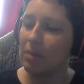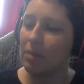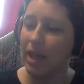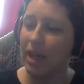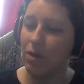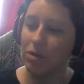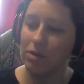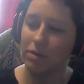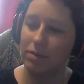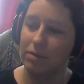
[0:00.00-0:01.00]
up and down
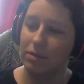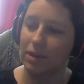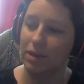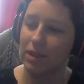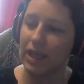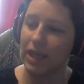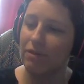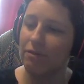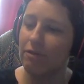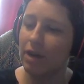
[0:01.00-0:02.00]

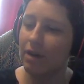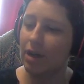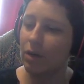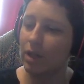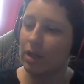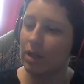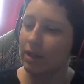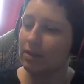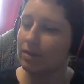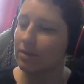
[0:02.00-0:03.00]
very quickly